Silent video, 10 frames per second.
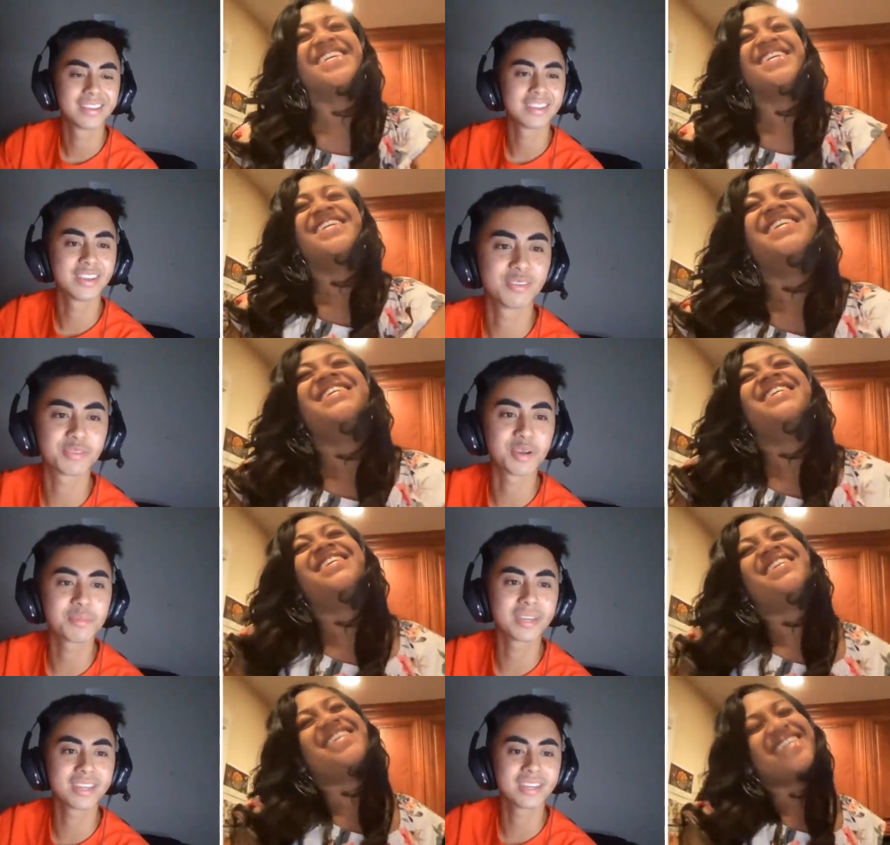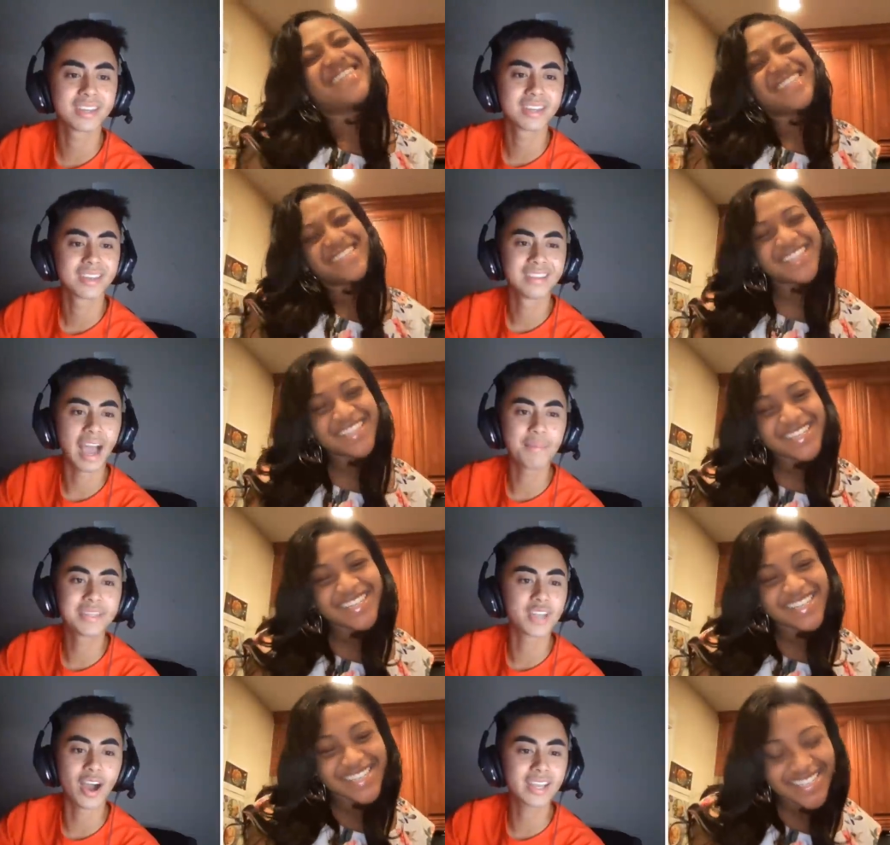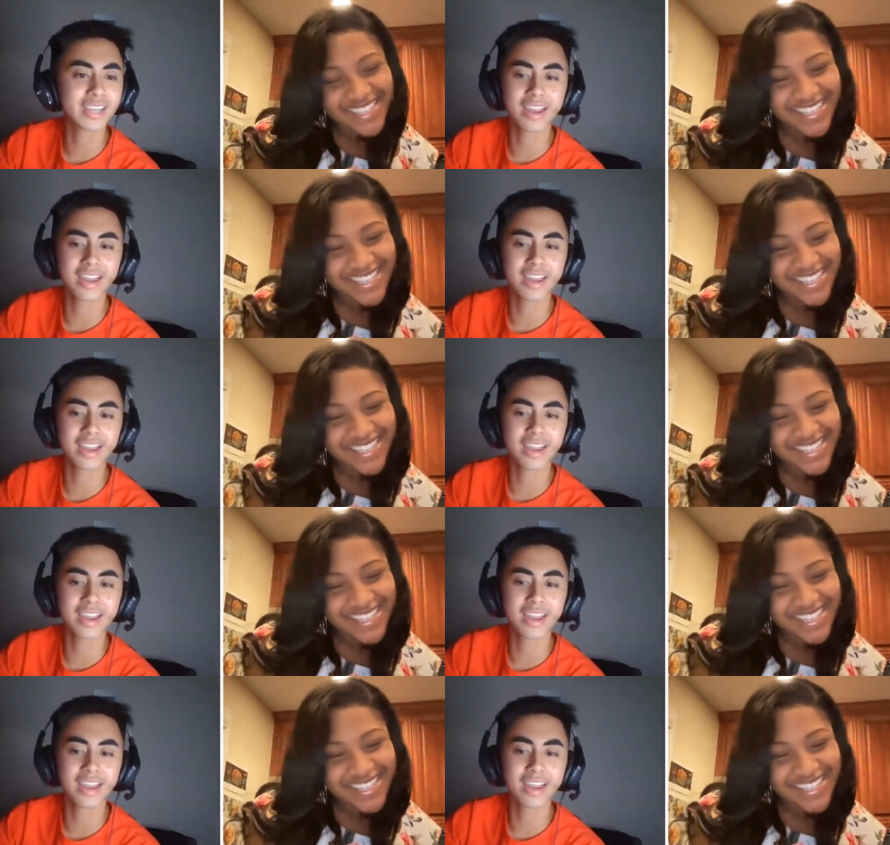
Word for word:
Speaker 1: You feel me? I be talking